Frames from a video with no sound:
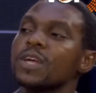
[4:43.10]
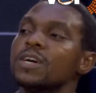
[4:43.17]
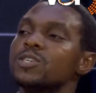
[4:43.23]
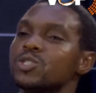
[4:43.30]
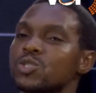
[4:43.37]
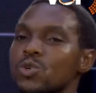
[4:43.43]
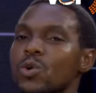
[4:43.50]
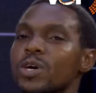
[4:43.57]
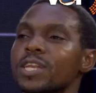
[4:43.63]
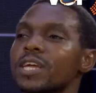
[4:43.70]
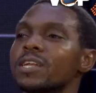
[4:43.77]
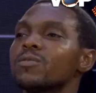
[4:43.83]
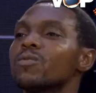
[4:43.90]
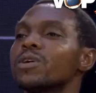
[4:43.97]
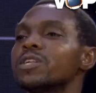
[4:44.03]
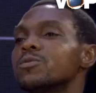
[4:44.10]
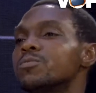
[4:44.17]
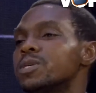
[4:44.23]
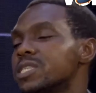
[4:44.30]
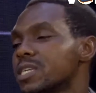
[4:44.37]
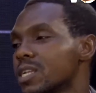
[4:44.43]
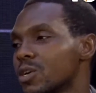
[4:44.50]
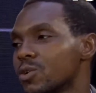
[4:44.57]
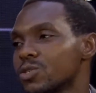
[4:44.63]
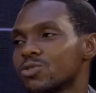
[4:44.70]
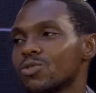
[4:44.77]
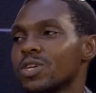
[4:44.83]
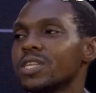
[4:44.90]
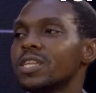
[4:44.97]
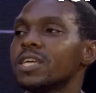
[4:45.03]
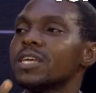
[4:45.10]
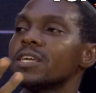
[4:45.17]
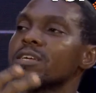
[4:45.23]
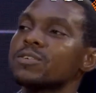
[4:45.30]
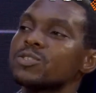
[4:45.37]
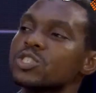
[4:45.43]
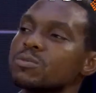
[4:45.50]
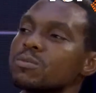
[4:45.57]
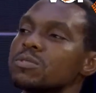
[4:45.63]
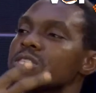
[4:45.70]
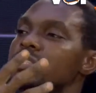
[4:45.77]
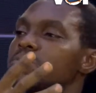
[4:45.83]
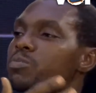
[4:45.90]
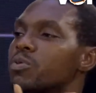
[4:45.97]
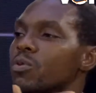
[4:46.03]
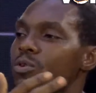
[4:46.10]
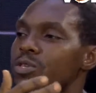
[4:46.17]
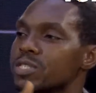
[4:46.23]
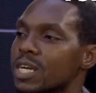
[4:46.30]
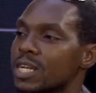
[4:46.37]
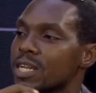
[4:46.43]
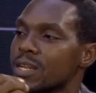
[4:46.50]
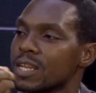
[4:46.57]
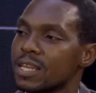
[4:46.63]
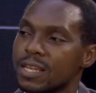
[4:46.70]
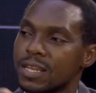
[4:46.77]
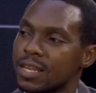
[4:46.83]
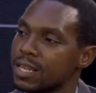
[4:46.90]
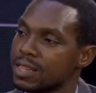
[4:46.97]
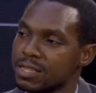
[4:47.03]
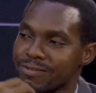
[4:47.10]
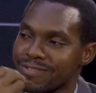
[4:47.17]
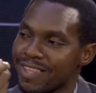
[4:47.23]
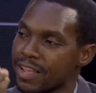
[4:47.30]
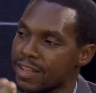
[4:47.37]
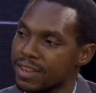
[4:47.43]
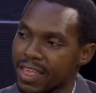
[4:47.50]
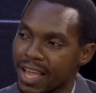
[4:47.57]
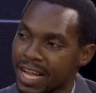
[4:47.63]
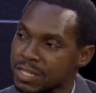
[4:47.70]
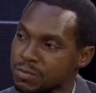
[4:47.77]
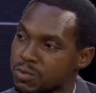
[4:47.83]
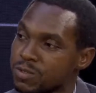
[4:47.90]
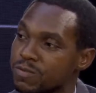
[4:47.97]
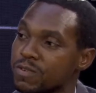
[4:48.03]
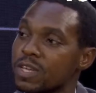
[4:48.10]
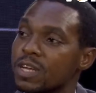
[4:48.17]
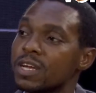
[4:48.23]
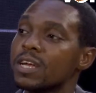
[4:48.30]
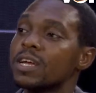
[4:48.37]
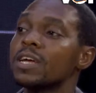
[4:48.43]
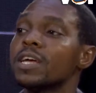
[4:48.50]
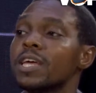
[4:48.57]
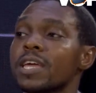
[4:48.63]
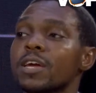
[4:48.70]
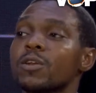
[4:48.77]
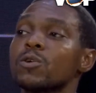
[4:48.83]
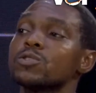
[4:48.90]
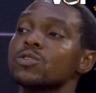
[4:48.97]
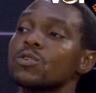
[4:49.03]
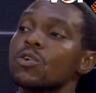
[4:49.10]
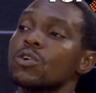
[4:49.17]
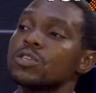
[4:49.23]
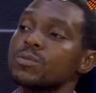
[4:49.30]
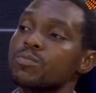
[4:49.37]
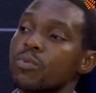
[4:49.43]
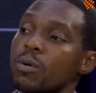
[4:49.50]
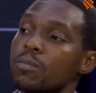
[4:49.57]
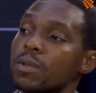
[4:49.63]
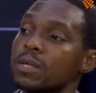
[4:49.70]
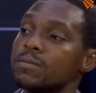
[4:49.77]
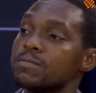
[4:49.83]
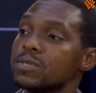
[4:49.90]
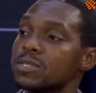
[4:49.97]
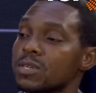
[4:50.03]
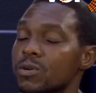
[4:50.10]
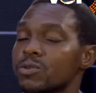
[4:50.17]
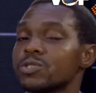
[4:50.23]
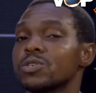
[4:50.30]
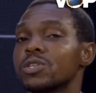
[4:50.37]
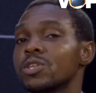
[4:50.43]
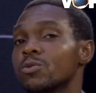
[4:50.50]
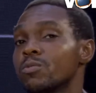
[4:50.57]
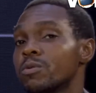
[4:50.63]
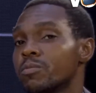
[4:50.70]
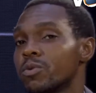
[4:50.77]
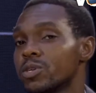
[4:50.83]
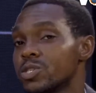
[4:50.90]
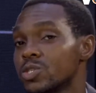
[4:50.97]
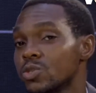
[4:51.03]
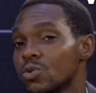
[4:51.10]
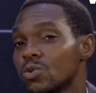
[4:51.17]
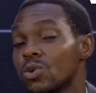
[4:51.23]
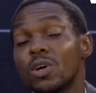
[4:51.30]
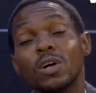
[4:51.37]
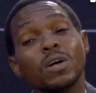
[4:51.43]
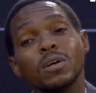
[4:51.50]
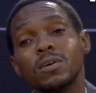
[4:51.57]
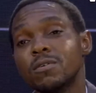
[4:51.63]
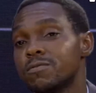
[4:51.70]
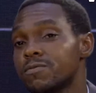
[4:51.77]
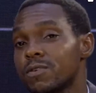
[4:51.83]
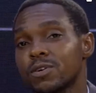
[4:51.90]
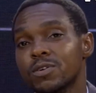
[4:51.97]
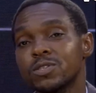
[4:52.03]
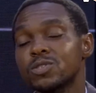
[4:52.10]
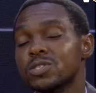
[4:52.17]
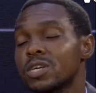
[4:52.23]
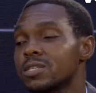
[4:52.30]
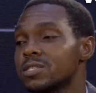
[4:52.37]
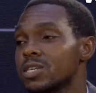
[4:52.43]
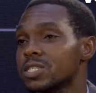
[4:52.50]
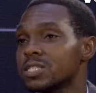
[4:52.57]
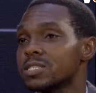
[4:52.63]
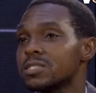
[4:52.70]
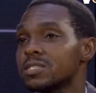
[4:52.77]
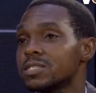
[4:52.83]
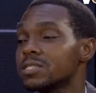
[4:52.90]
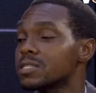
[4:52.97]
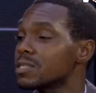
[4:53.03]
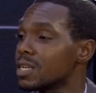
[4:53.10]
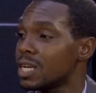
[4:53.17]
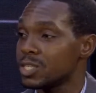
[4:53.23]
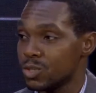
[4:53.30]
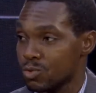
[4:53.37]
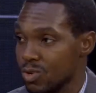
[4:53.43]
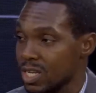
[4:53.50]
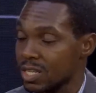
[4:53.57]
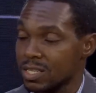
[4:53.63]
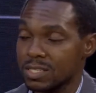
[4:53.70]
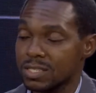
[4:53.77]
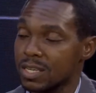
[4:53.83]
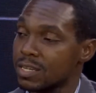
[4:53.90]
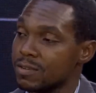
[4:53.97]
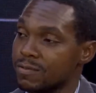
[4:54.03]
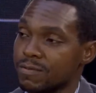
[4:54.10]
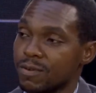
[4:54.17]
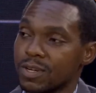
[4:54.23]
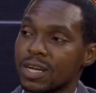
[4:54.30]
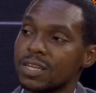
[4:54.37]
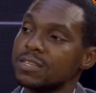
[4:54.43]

So, and then when you basically also inhale some of these pores that are there in the atmosphere, it can also cause problems also in the human body. So, fungal, those are just, as you rightly said, fungal